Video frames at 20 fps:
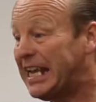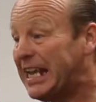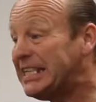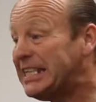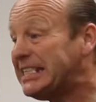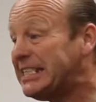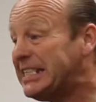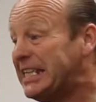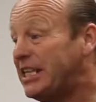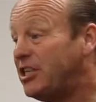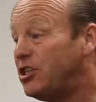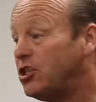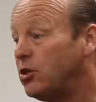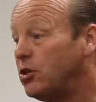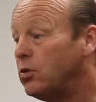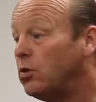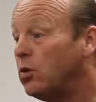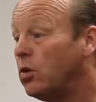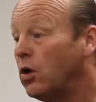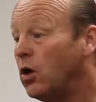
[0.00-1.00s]
your kids
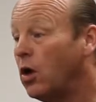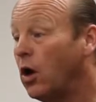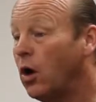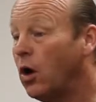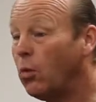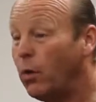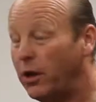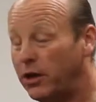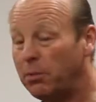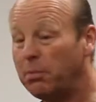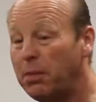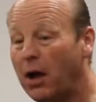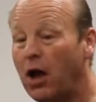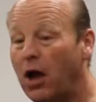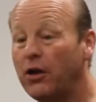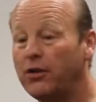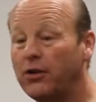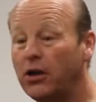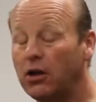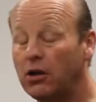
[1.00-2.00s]
need you, when your
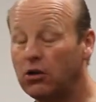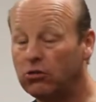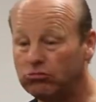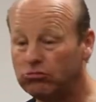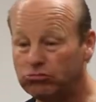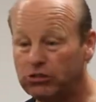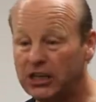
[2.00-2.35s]
partner